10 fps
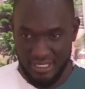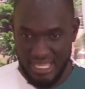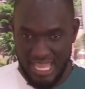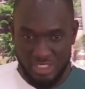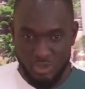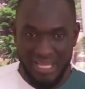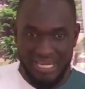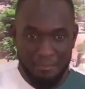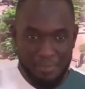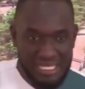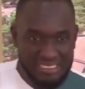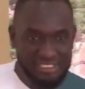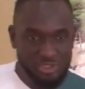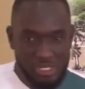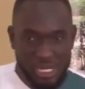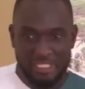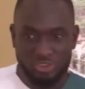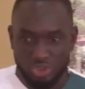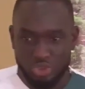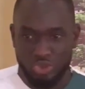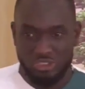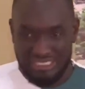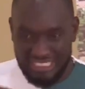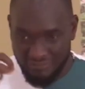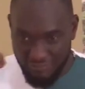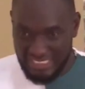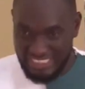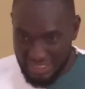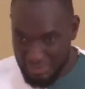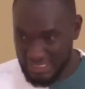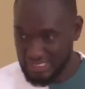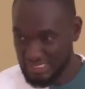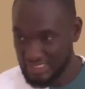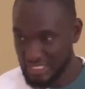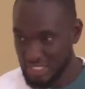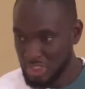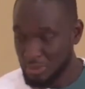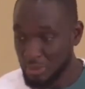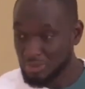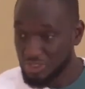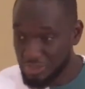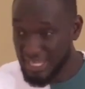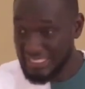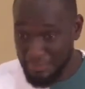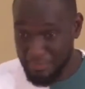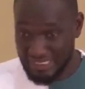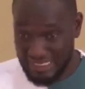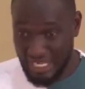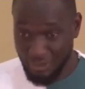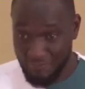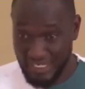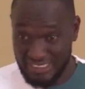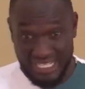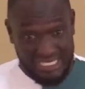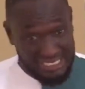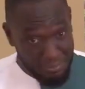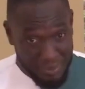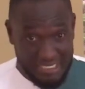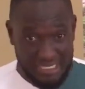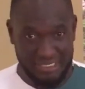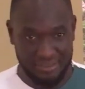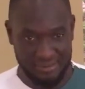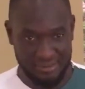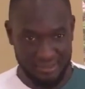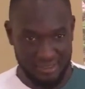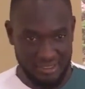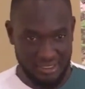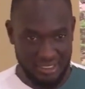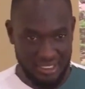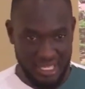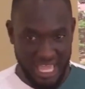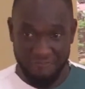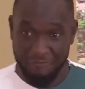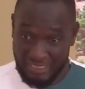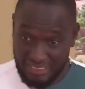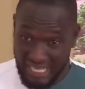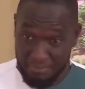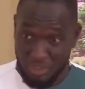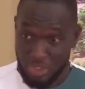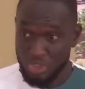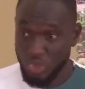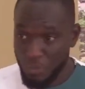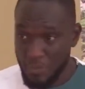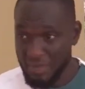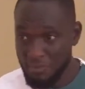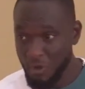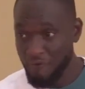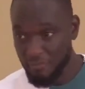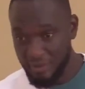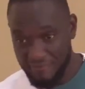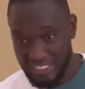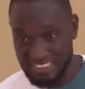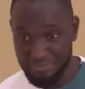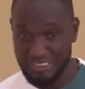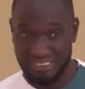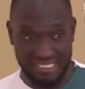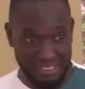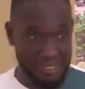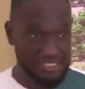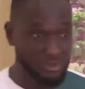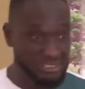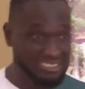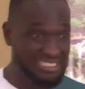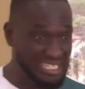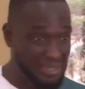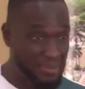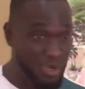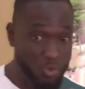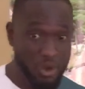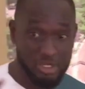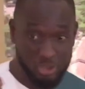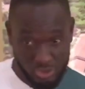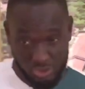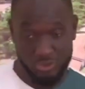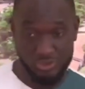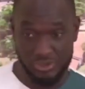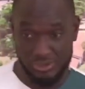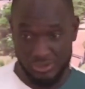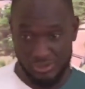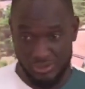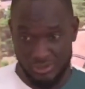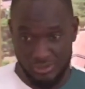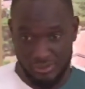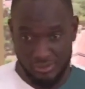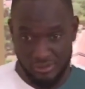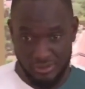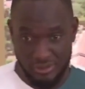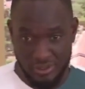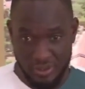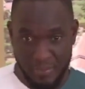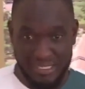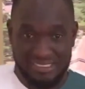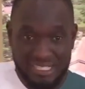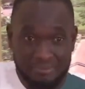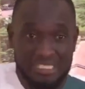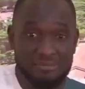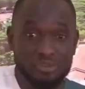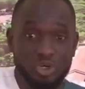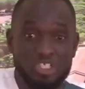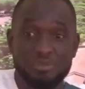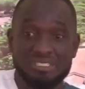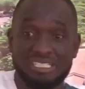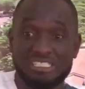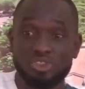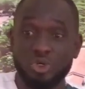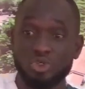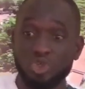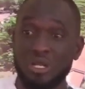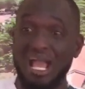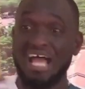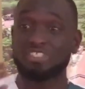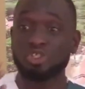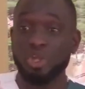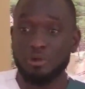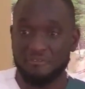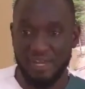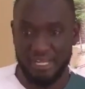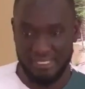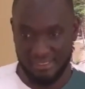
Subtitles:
And so an ability to learn to use this fashion business, to be able to create a business out of fashion, is a big deal. And for some, you will make more from a fashion business than the person who is sitting in a bank wearing your suit. But sometimes those businesses don't look as glorified.